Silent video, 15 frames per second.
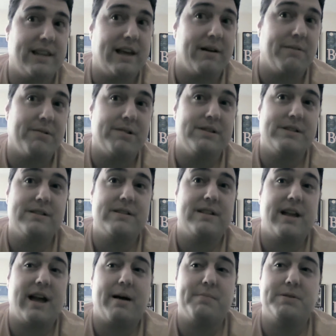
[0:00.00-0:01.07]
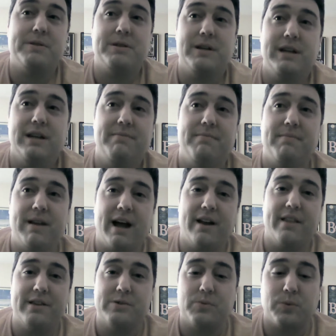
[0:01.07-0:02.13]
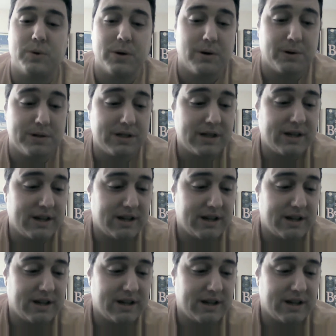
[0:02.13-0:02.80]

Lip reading: and that was absolutely out of this world.